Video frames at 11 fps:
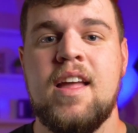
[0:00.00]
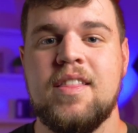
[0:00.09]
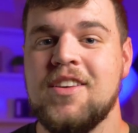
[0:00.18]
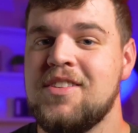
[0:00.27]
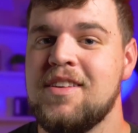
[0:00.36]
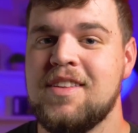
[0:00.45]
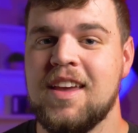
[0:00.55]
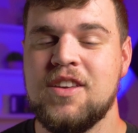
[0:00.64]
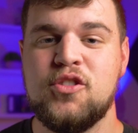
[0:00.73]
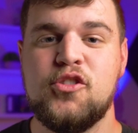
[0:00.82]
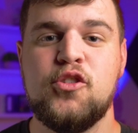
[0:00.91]
This is a
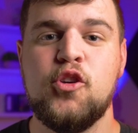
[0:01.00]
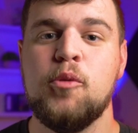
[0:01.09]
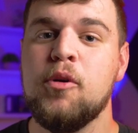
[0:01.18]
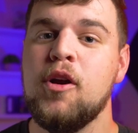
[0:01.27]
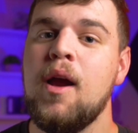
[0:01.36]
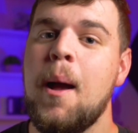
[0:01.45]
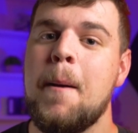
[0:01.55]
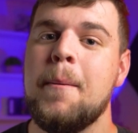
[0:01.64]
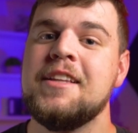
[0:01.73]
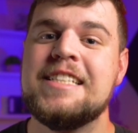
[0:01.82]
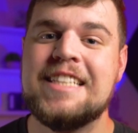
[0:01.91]
super
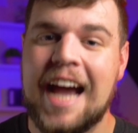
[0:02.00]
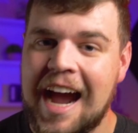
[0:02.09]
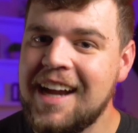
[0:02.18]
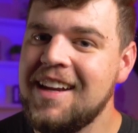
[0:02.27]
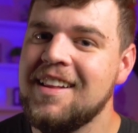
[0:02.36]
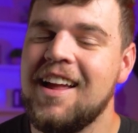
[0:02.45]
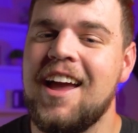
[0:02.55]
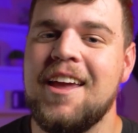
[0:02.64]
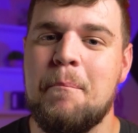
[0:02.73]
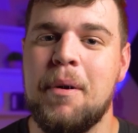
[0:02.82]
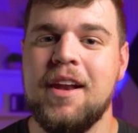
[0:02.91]
tiny
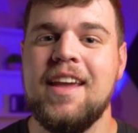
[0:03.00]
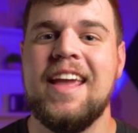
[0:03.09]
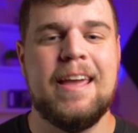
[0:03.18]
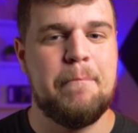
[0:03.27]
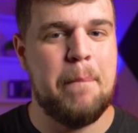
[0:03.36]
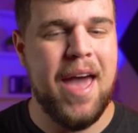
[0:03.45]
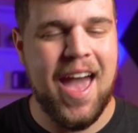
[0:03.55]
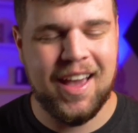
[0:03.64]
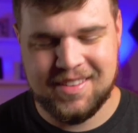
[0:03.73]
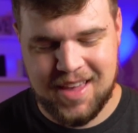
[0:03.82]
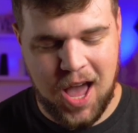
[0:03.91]
light, but it
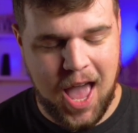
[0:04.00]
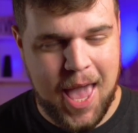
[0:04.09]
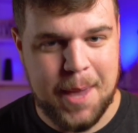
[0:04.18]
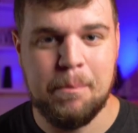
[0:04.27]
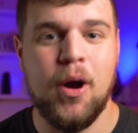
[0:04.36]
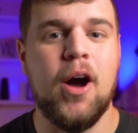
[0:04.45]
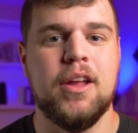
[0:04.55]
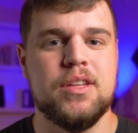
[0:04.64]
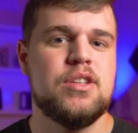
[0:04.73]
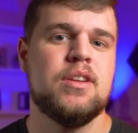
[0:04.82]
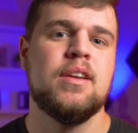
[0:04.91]
packs a
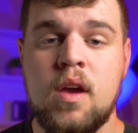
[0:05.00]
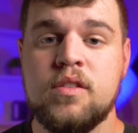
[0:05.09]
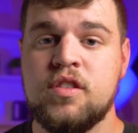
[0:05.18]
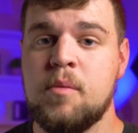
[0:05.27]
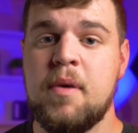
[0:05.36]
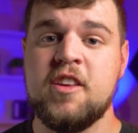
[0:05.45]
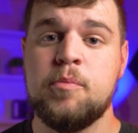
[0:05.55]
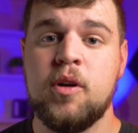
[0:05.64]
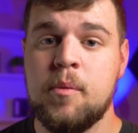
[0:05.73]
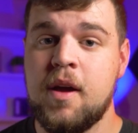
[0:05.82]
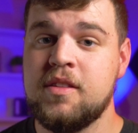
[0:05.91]
punch. So the best
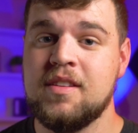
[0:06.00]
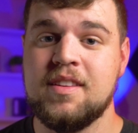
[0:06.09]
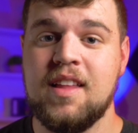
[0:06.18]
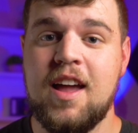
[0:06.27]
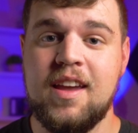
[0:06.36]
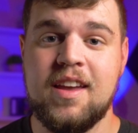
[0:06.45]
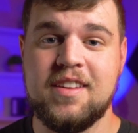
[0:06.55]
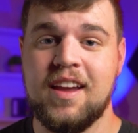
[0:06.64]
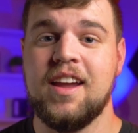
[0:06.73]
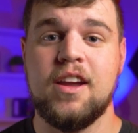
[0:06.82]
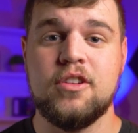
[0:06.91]
part about this light is I
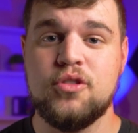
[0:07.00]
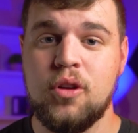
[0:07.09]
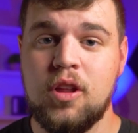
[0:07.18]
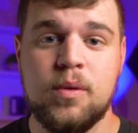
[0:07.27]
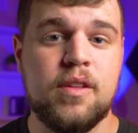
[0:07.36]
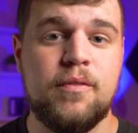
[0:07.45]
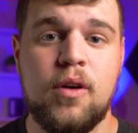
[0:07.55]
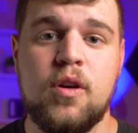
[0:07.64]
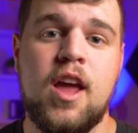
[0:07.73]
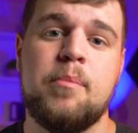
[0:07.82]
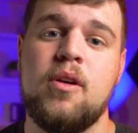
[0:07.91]
can control it with a phone
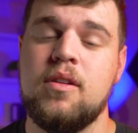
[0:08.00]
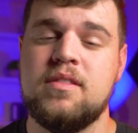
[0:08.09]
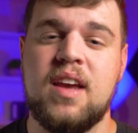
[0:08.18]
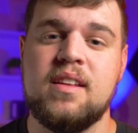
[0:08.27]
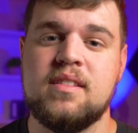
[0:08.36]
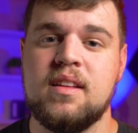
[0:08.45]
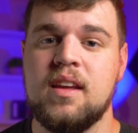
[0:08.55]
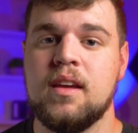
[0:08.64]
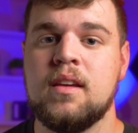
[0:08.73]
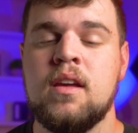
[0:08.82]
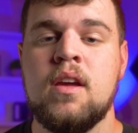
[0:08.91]
app called Sidus
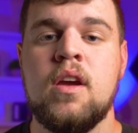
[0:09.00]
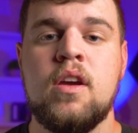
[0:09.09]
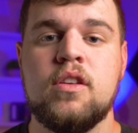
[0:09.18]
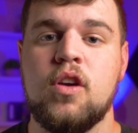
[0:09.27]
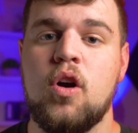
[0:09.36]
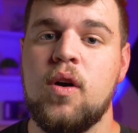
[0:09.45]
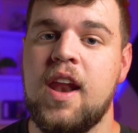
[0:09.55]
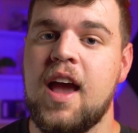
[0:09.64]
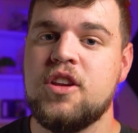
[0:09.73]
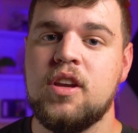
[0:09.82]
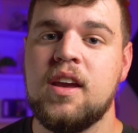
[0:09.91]
Link. So it
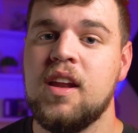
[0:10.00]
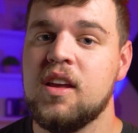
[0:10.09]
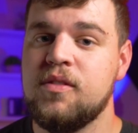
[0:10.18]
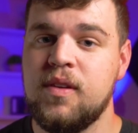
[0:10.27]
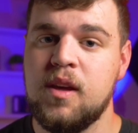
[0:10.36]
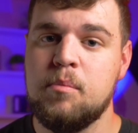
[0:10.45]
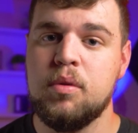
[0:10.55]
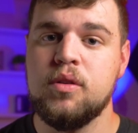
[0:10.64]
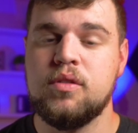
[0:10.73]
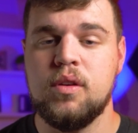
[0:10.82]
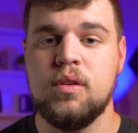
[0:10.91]
actually connects via
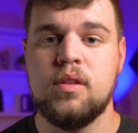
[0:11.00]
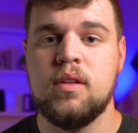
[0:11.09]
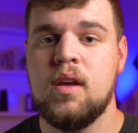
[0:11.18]
Bluetooth.